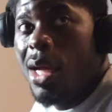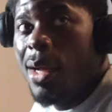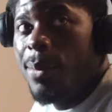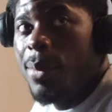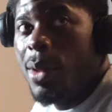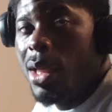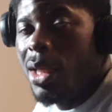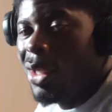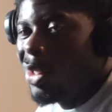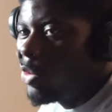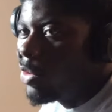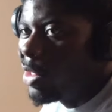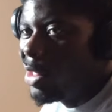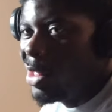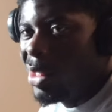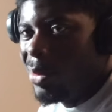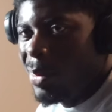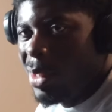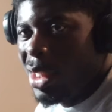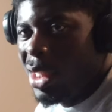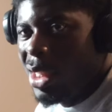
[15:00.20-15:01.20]
I'll probably go get
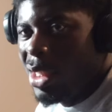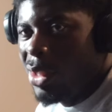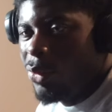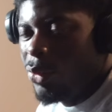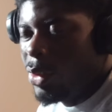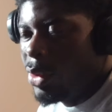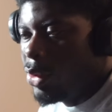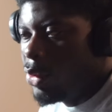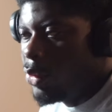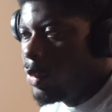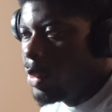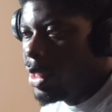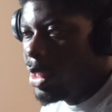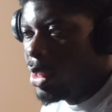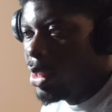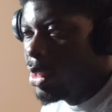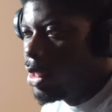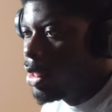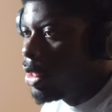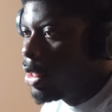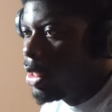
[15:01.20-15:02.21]
something to eat real
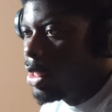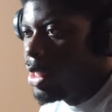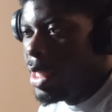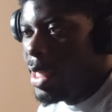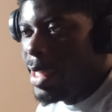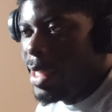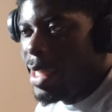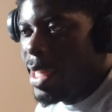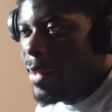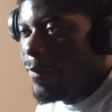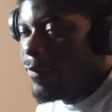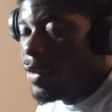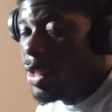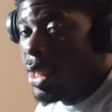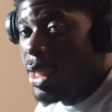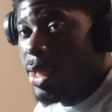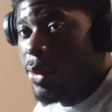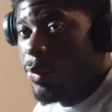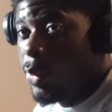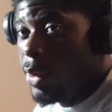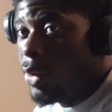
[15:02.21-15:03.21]
quick. And then after
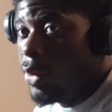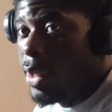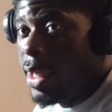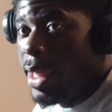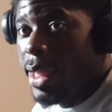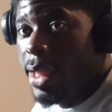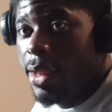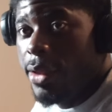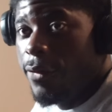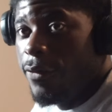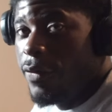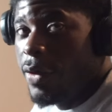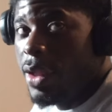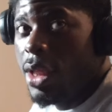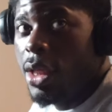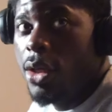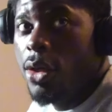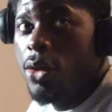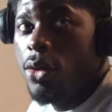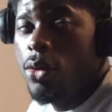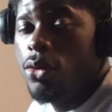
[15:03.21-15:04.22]
that, we're going to edit the
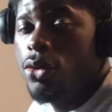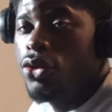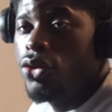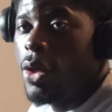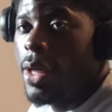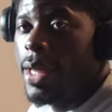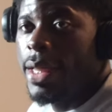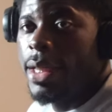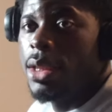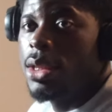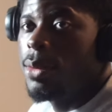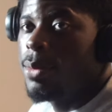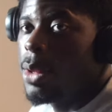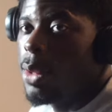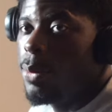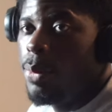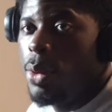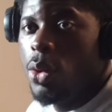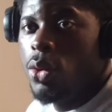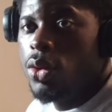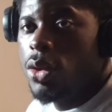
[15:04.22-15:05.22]
video, try to get
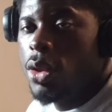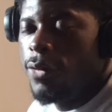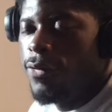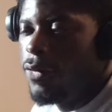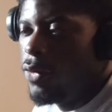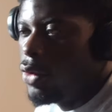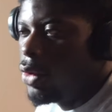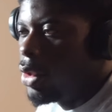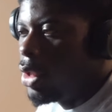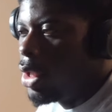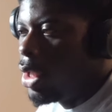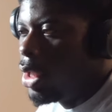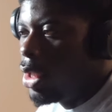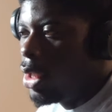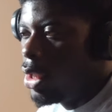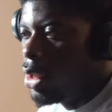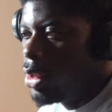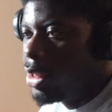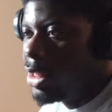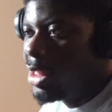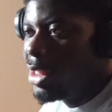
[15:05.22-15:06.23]
something posted for
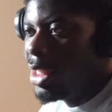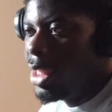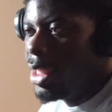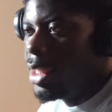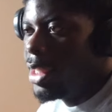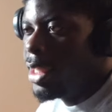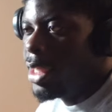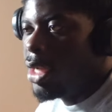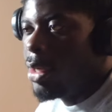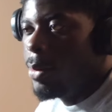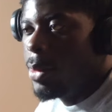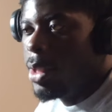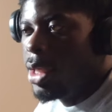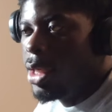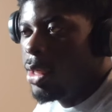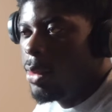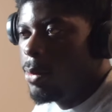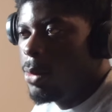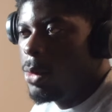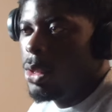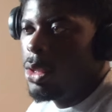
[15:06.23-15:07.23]
uh, the Sunday coming
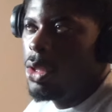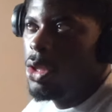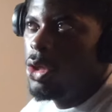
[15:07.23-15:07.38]
up.